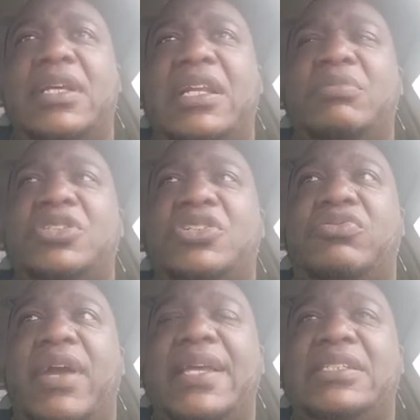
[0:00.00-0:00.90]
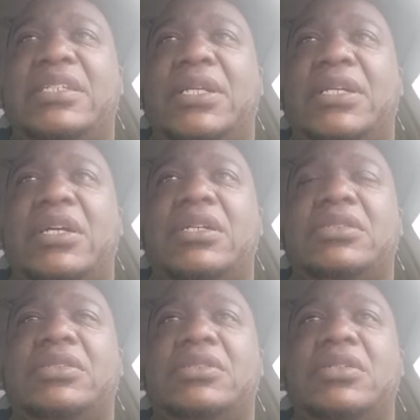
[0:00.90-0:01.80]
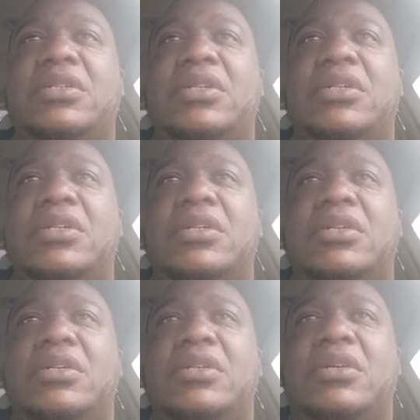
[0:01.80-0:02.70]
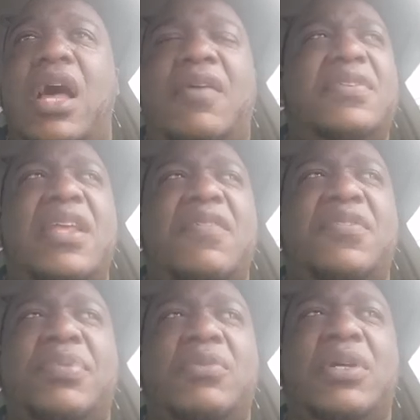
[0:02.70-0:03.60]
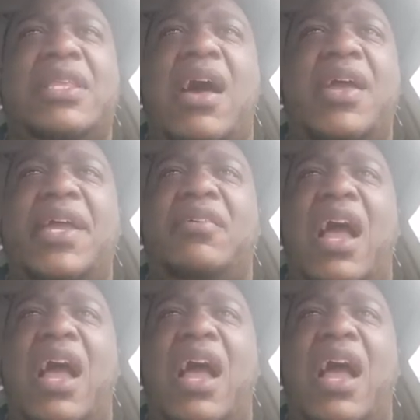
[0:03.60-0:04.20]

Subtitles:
And it was crazy because I've never been without air.